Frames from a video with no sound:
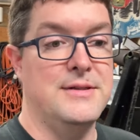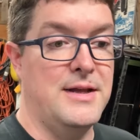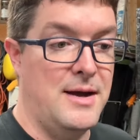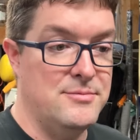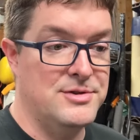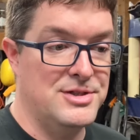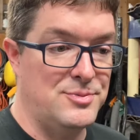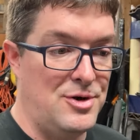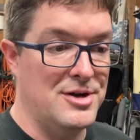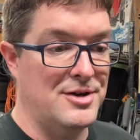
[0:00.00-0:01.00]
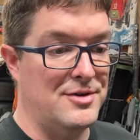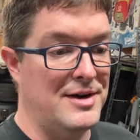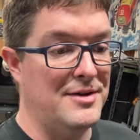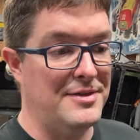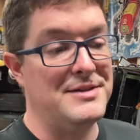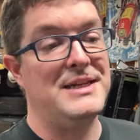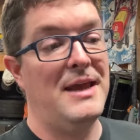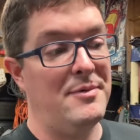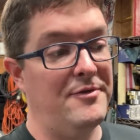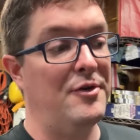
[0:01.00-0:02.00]
I'm just walking around the
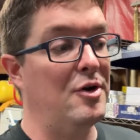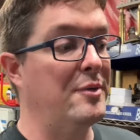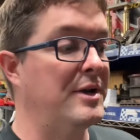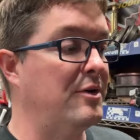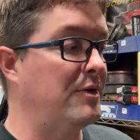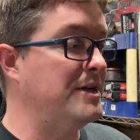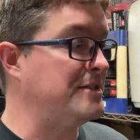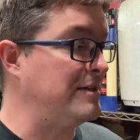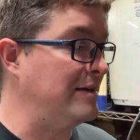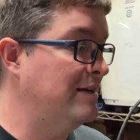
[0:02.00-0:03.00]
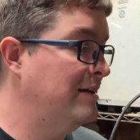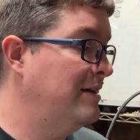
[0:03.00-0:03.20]
day before we go racing